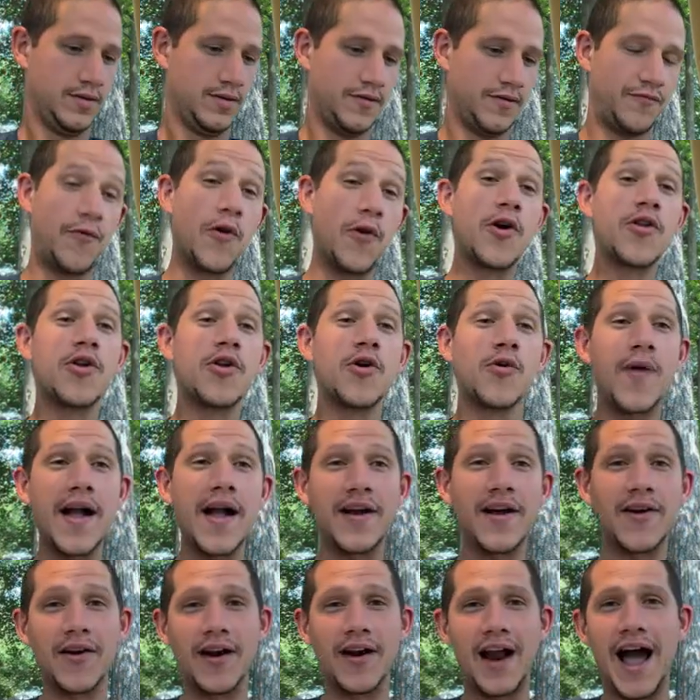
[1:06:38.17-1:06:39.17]
For the
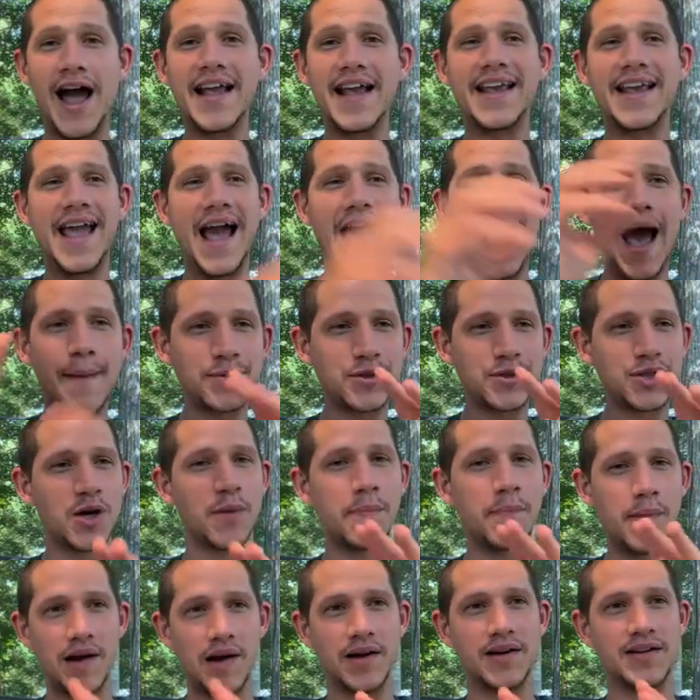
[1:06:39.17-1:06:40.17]
record, I capture
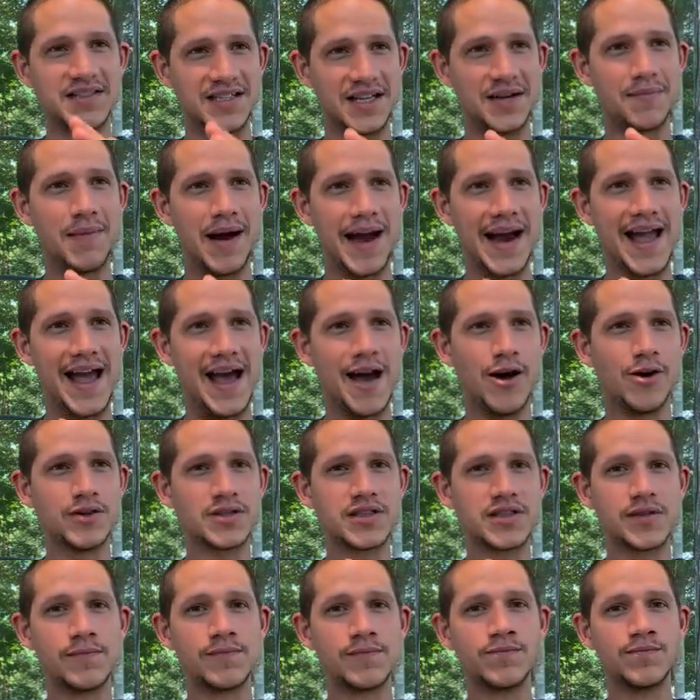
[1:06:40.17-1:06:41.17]
bugs in my
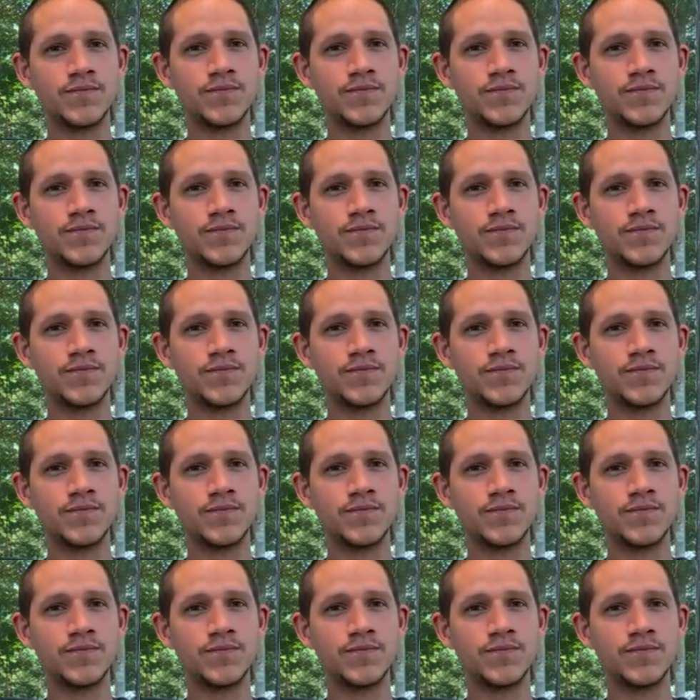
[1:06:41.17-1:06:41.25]
house